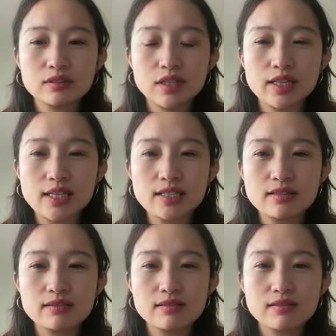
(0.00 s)
And that's
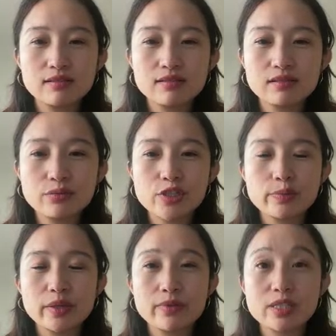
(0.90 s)
it. We should
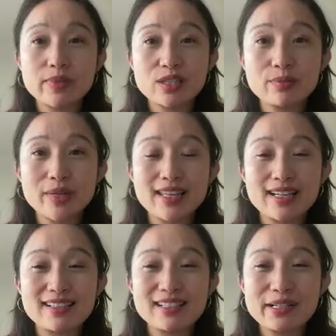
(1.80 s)
be able to speak to it by
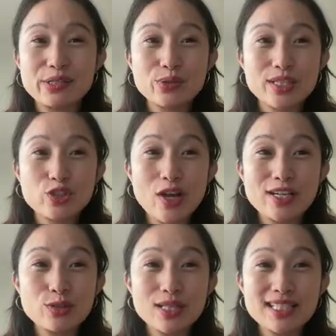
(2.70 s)
then. So let's try
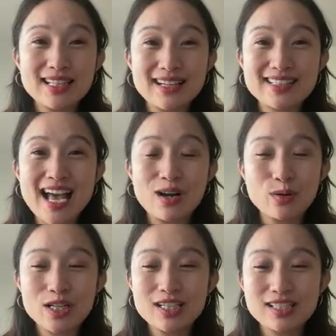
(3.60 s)
and do this in the next
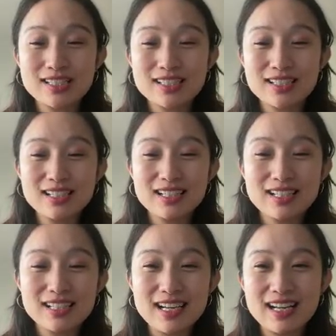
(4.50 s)
hour.
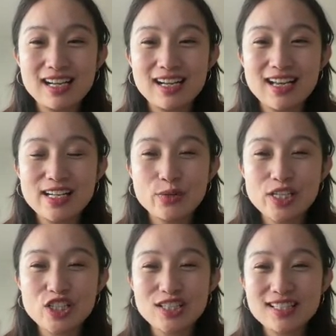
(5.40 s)
Any
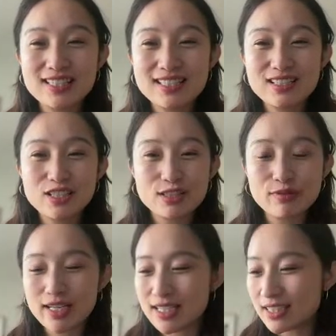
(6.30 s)
questions? Just
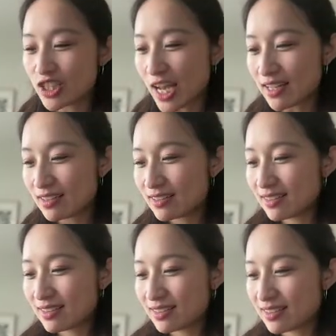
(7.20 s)
write it in the chat.
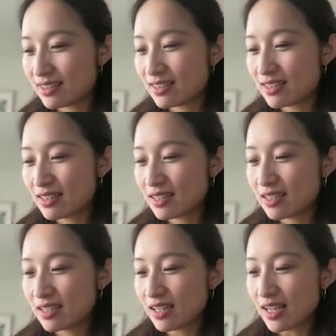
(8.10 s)

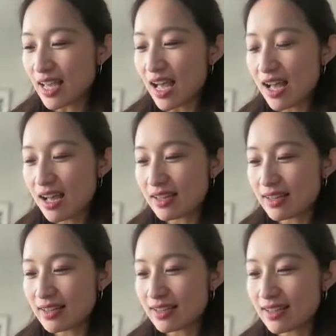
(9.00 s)

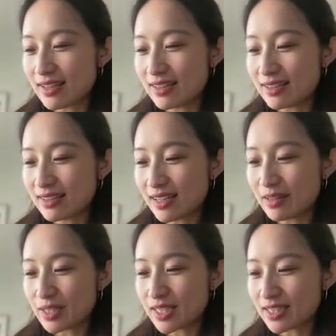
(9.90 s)
Yeah,
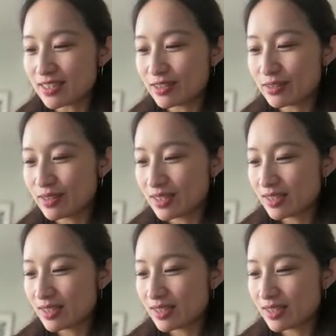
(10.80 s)
I'm excited too.